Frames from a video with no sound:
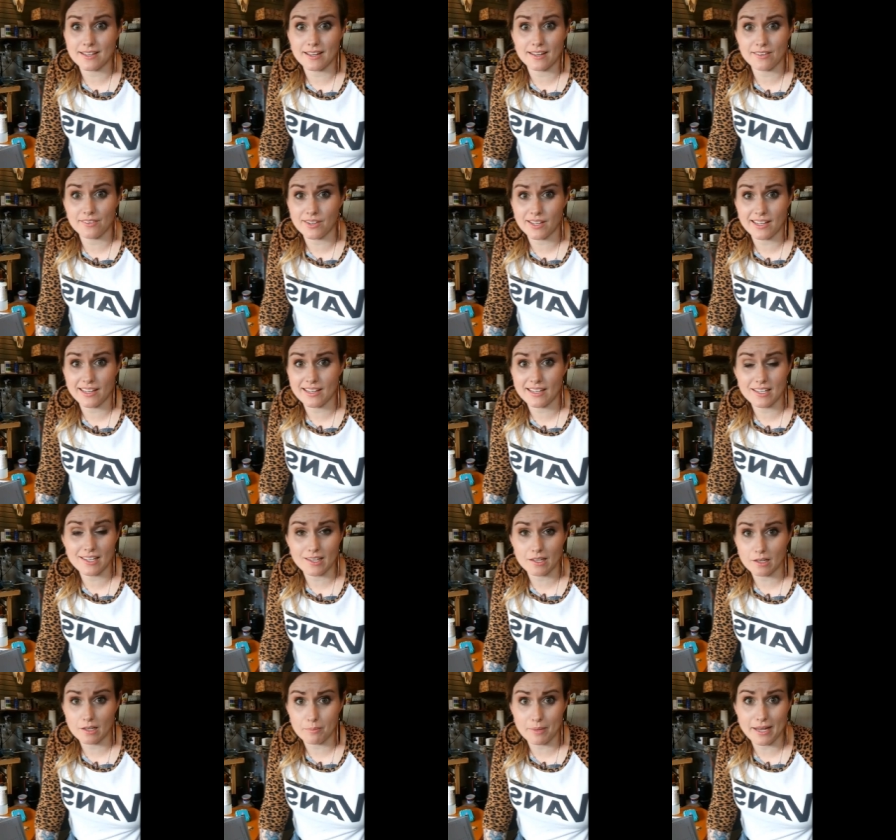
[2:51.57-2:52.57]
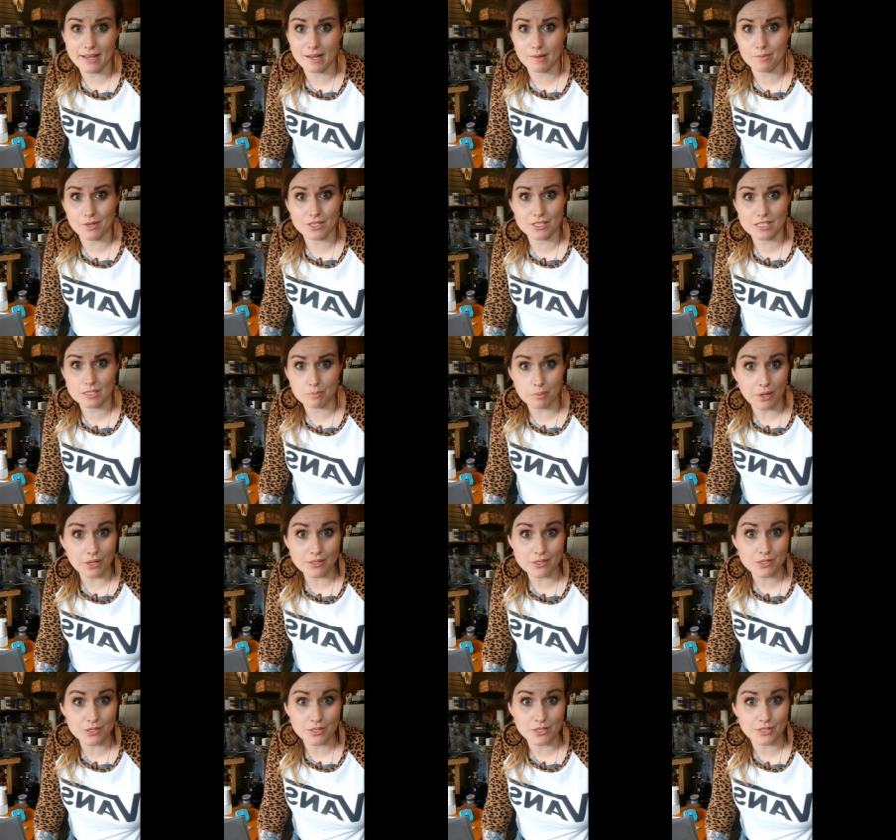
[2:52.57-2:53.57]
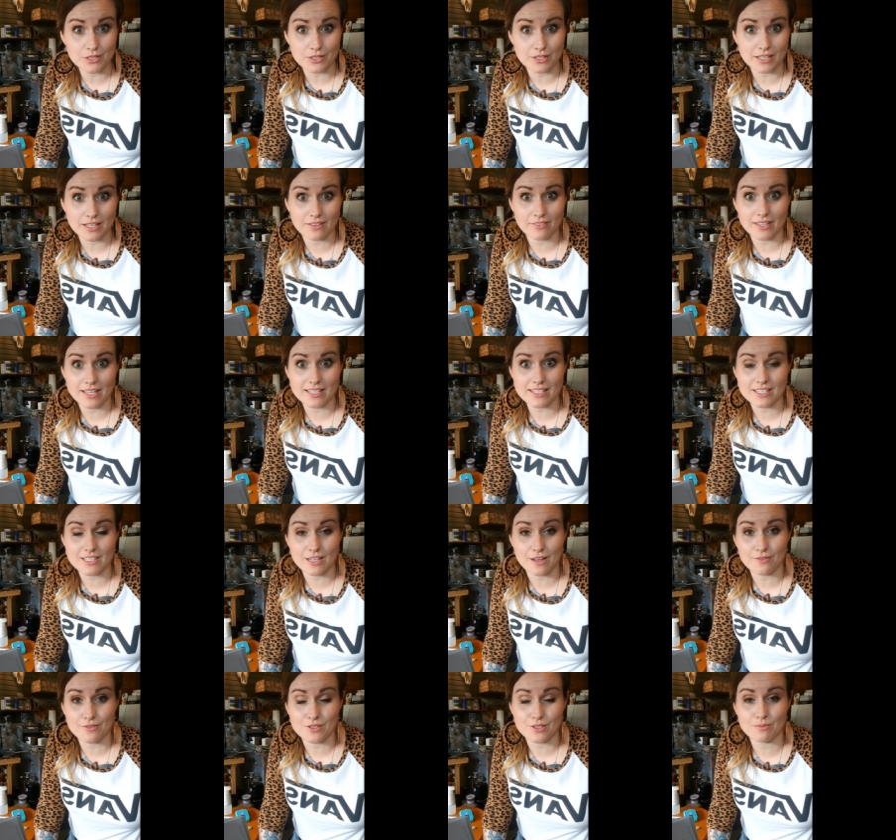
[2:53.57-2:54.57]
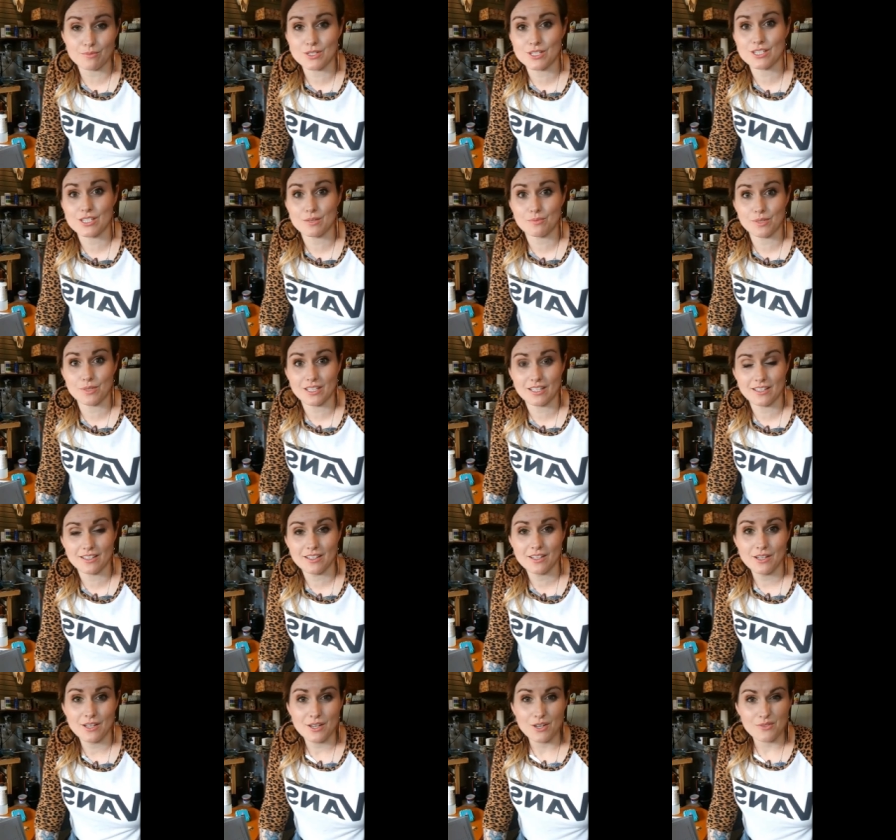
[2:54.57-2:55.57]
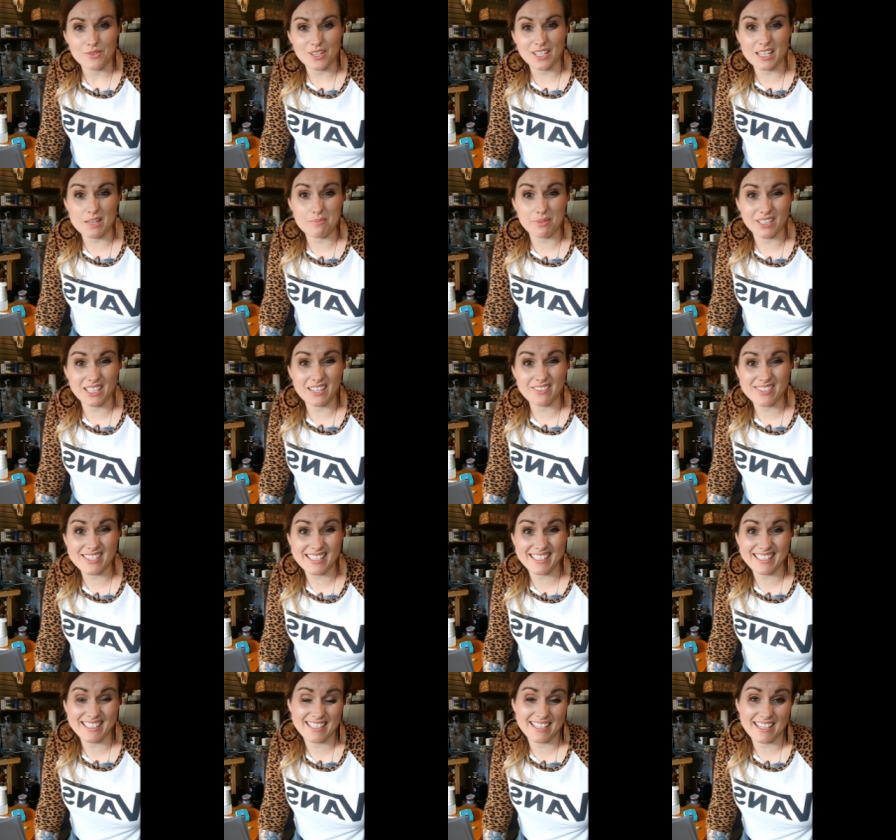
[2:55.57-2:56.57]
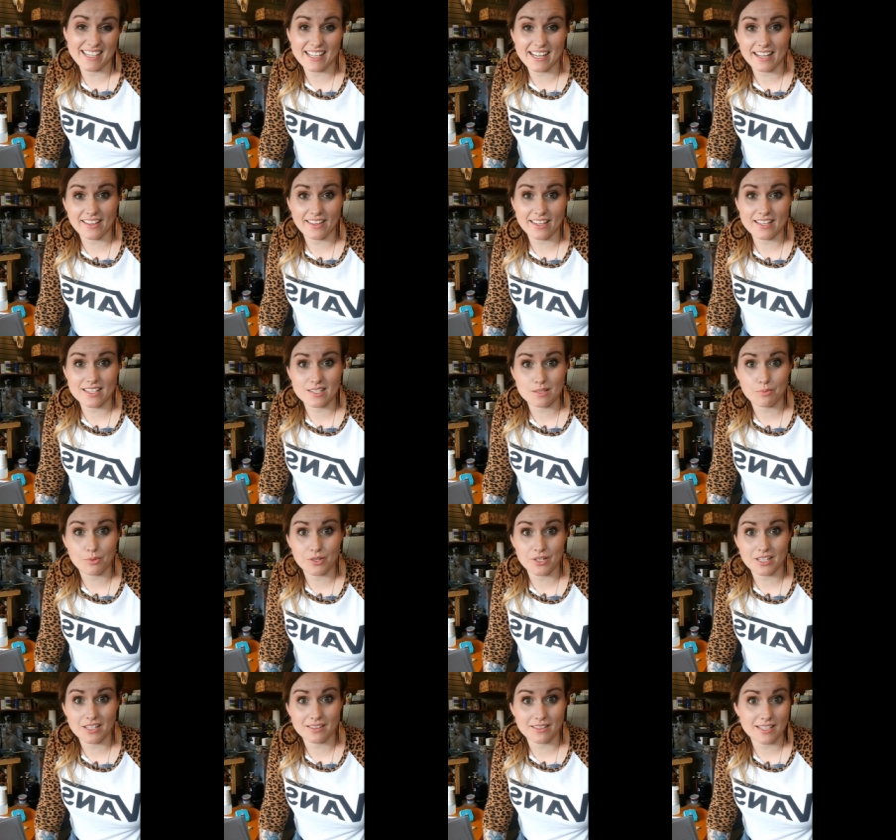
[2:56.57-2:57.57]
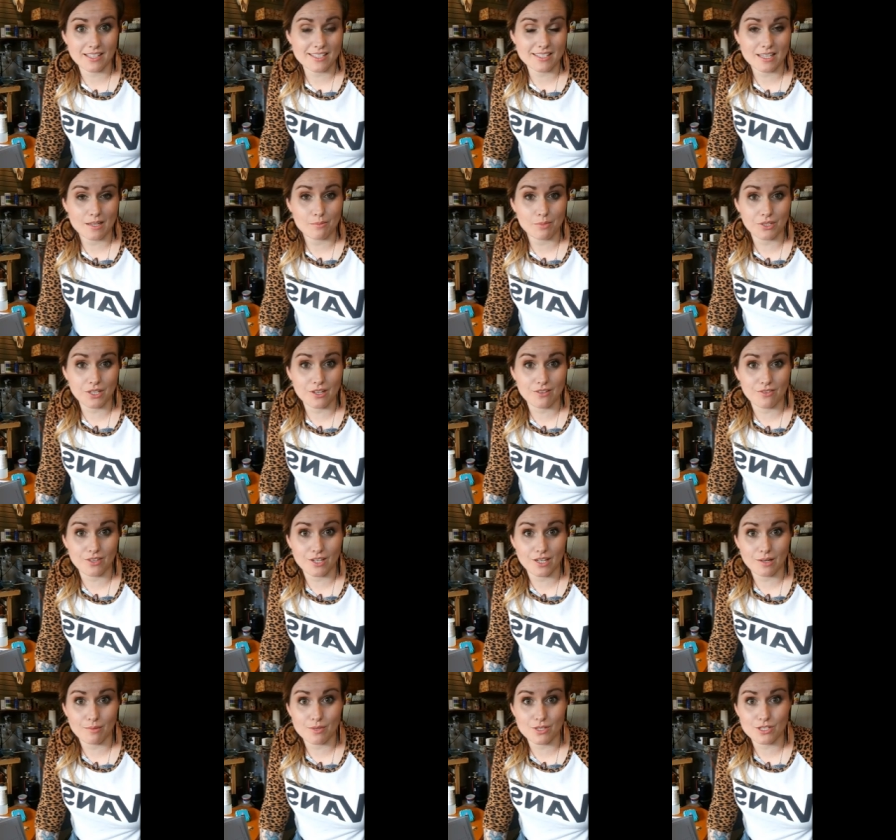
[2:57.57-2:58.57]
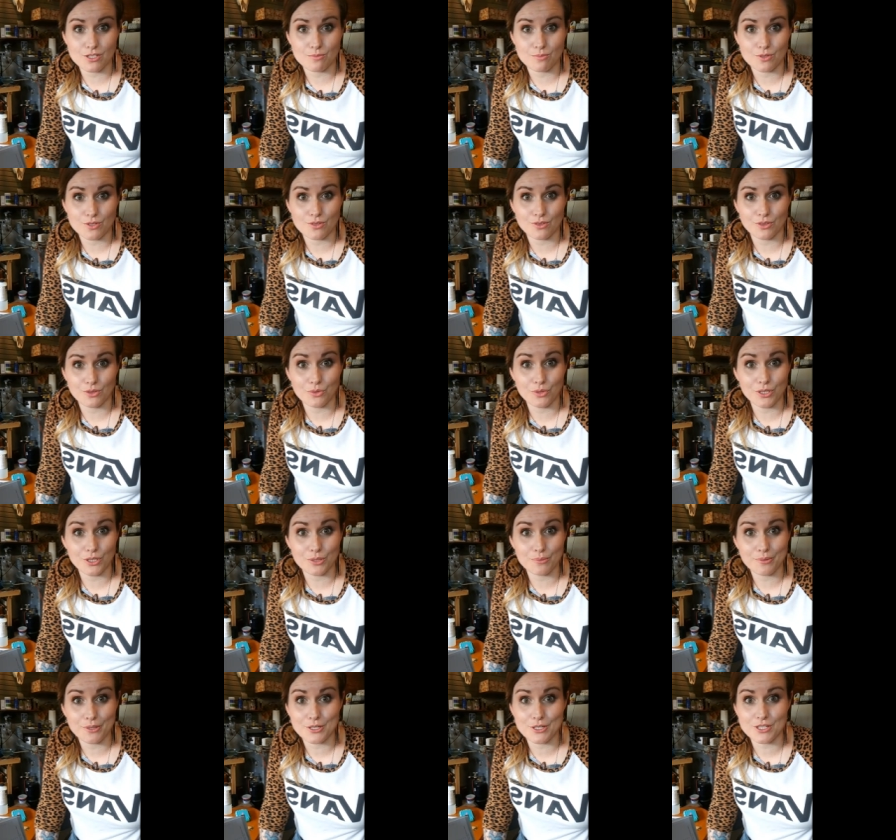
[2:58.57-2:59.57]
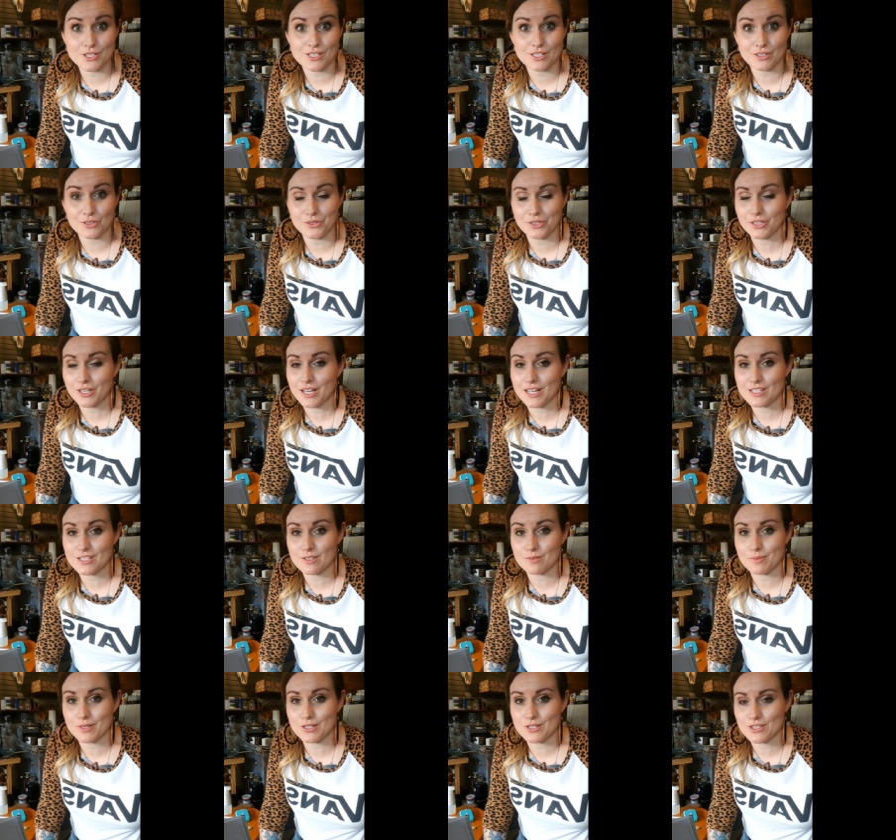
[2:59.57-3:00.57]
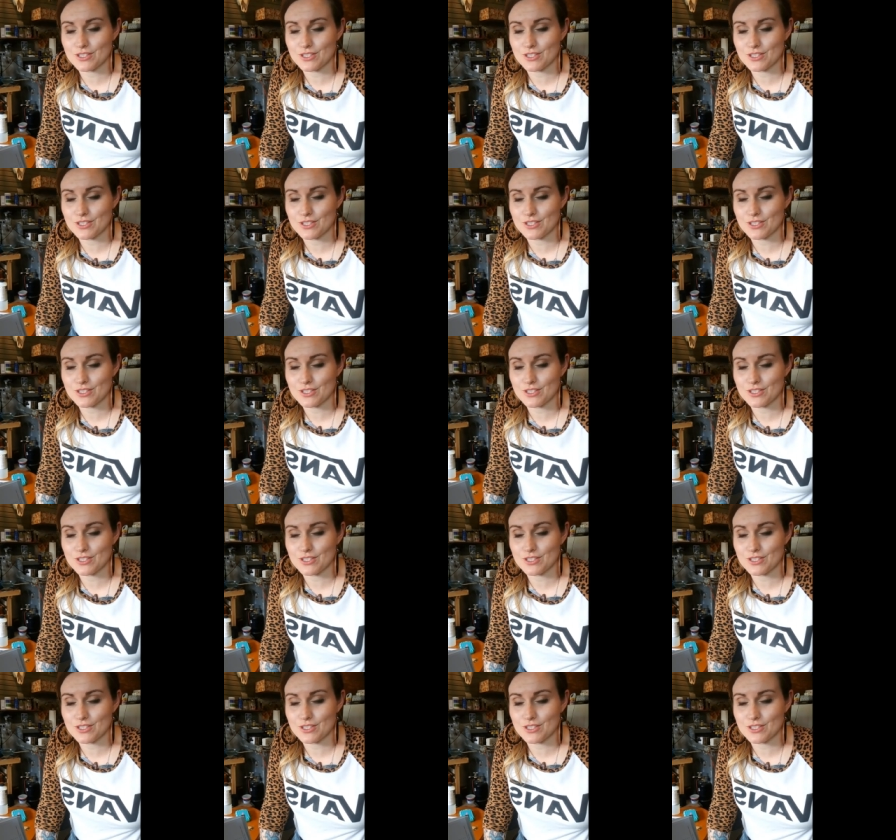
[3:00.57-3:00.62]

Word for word: I don't get any kickback. I'm not sponsored or any of that stuff. So I'm just someone that really believes in it and I like supporting things I believe in and I'm a super loyal person, loyal customer.